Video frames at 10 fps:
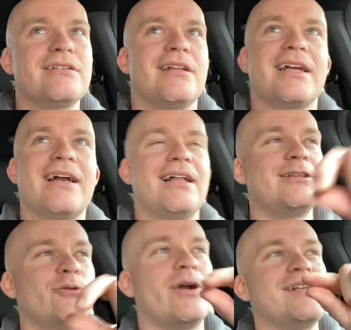Like, I got a
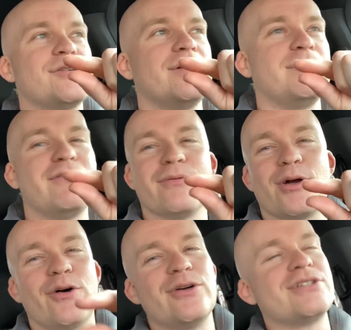little racer in me from
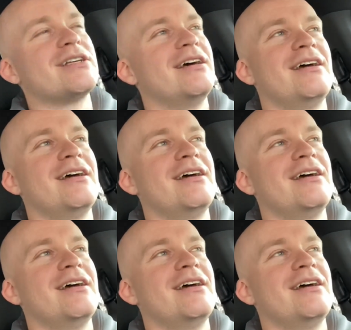cars.